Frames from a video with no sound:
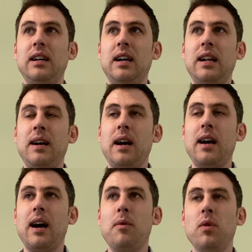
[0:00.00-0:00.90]
and I, I,
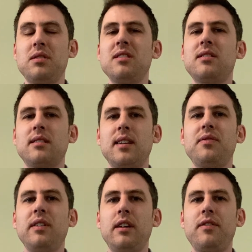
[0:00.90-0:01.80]
I wasn't
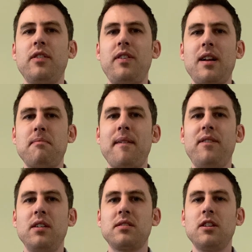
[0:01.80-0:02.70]
successful enough to have had my
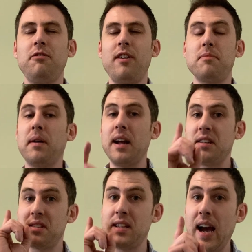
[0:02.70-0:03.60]
first girlfriend, but I
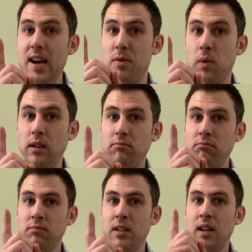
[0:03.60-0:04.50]
desired one,
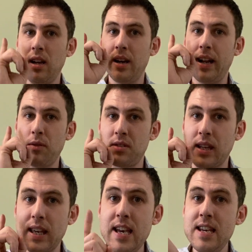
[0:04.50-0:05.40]
and that was the
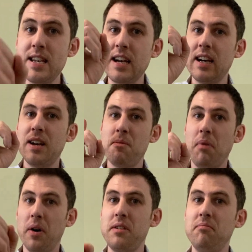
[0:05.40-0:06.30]
key
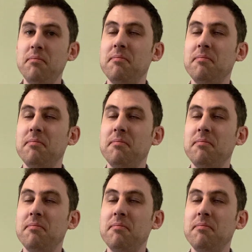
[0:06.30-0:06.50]
point.